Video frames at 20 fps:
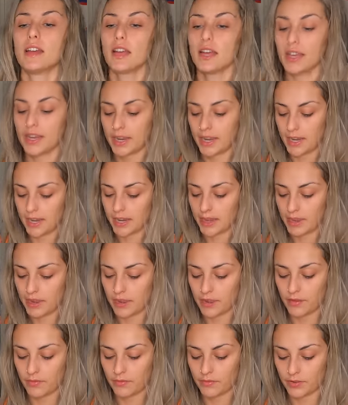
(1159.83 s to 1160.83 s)
I
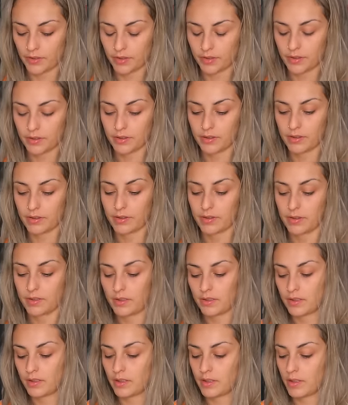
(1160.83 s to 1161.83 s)
have
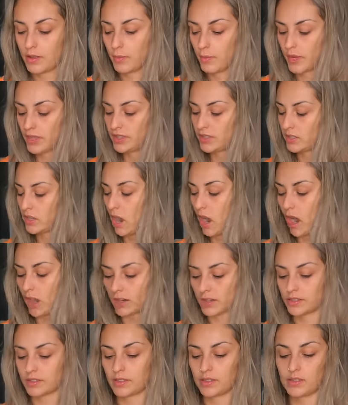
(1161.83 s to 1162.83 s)
my
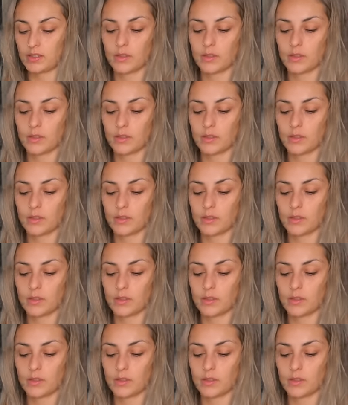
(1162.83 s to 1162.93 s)
socks.